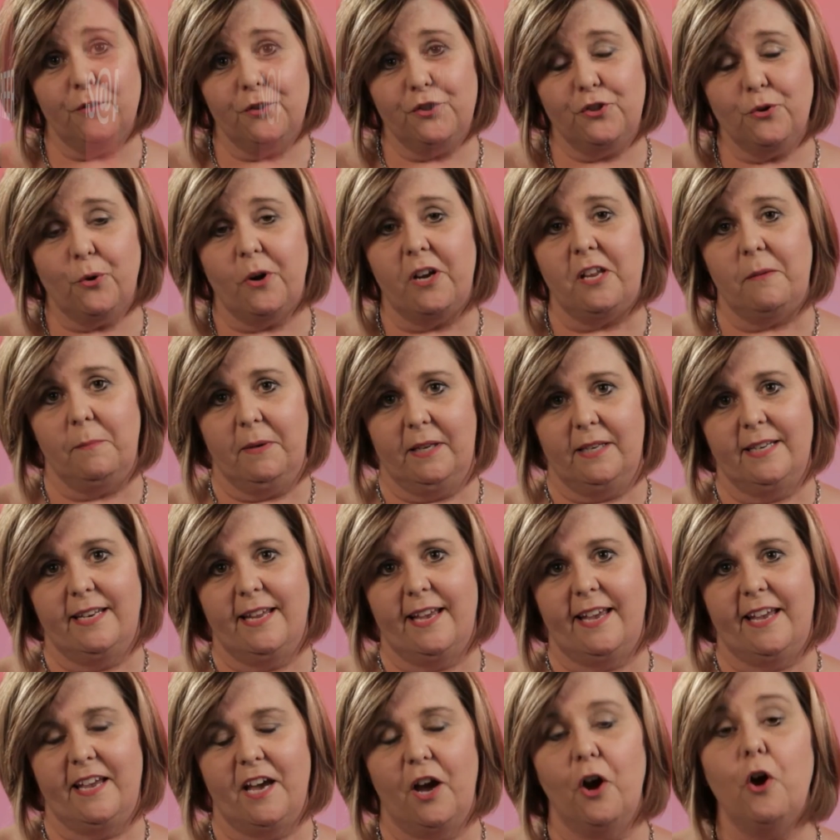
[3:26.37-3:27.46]
you for joining me
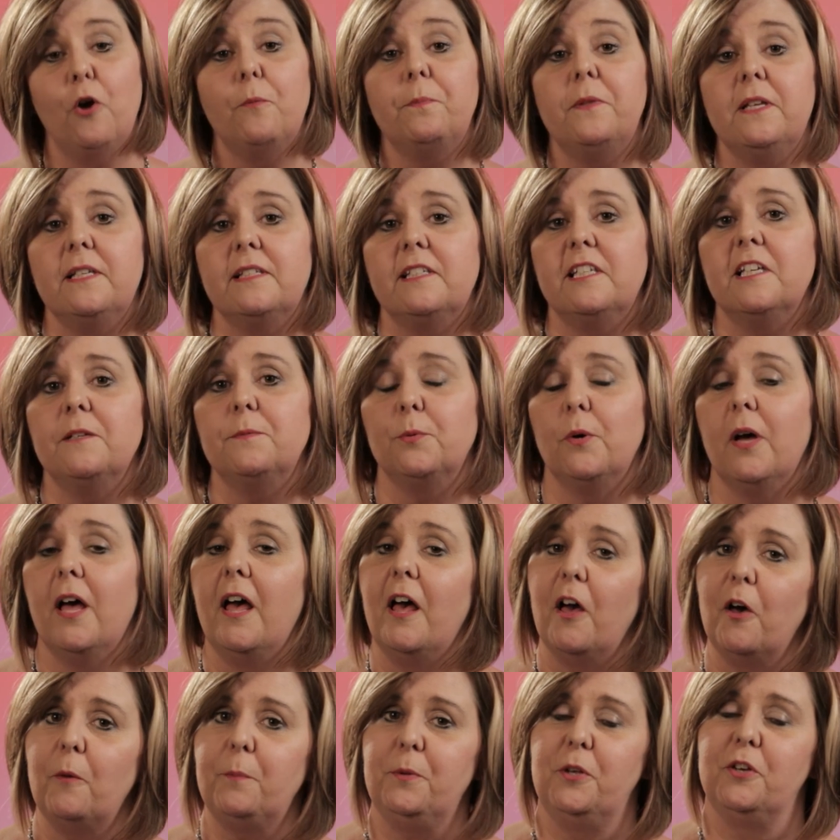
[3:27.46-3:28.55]
today. I hope these tips will
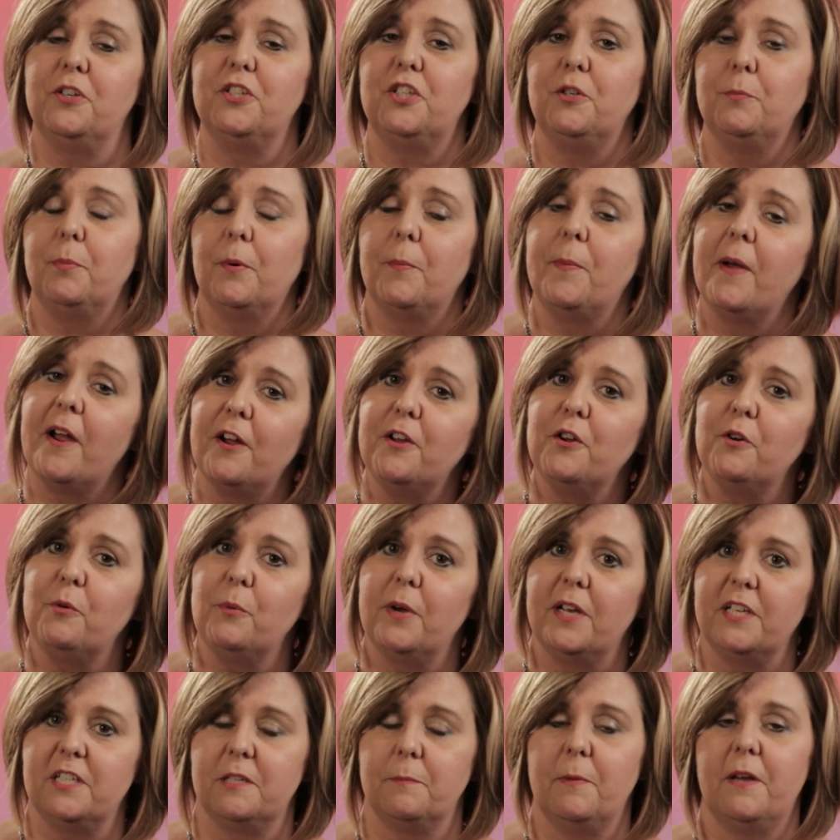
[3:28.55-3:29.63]
help you as you prepare your
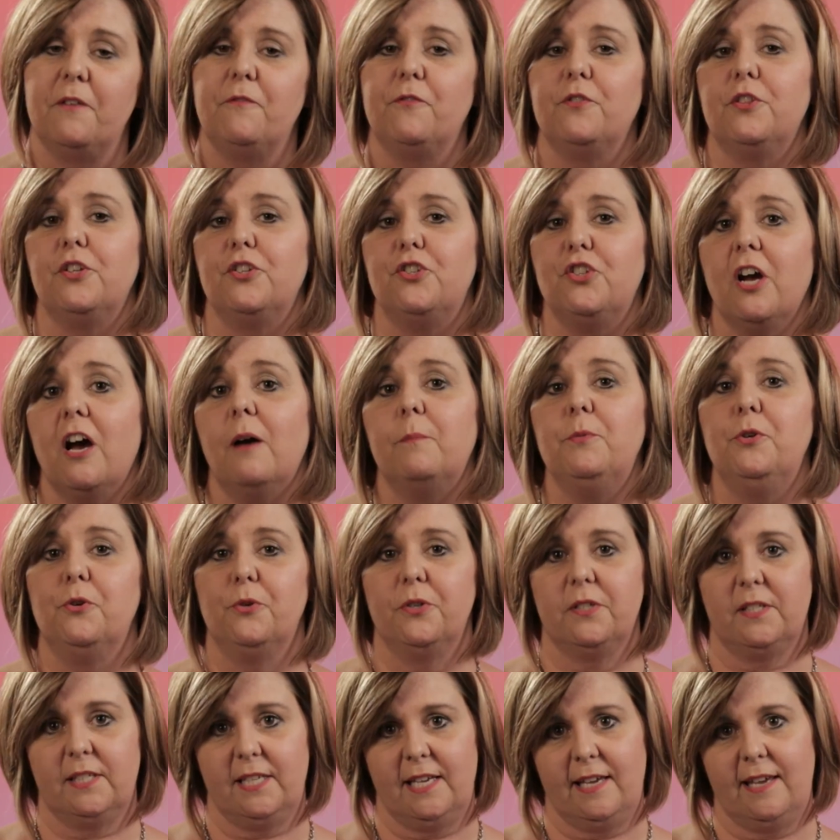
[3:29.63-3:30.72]
resume for the job
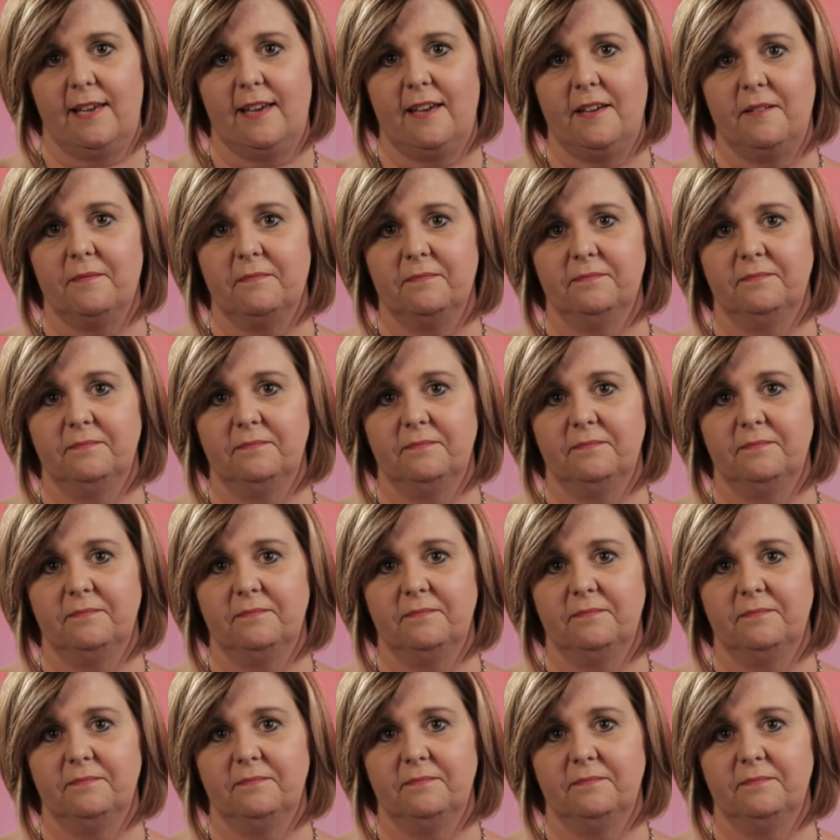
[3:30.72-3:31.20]
you're seeking.